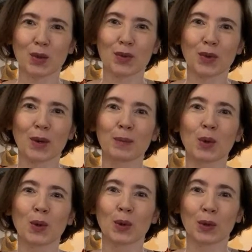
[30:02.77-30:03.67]
from
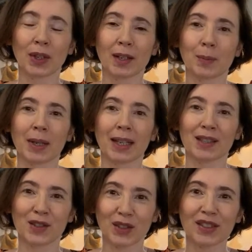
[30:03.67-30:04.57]
Kokoro Care
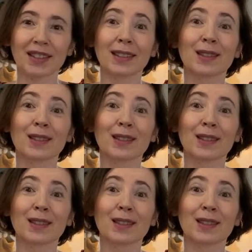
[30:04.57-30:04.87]
Packages